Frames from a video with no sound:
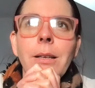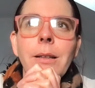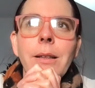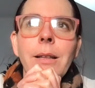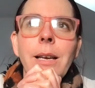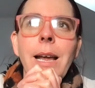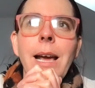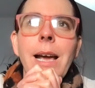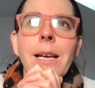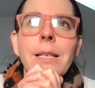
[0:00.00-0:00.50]

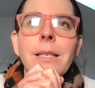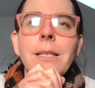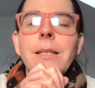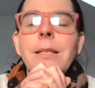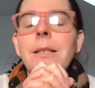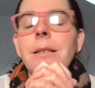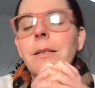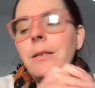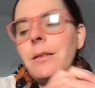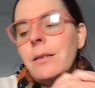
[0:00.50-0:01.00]
the
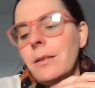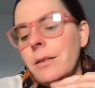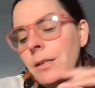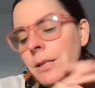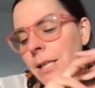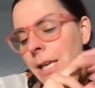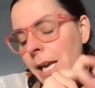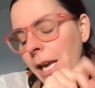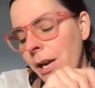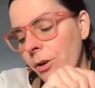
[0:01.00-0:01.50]
next
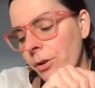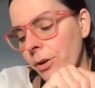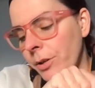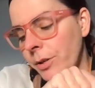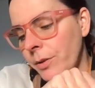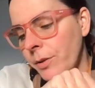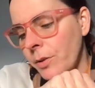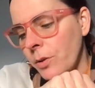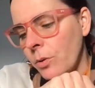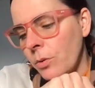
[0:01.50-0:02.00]
day or
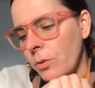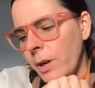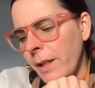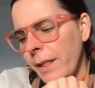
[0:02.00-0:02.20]
so,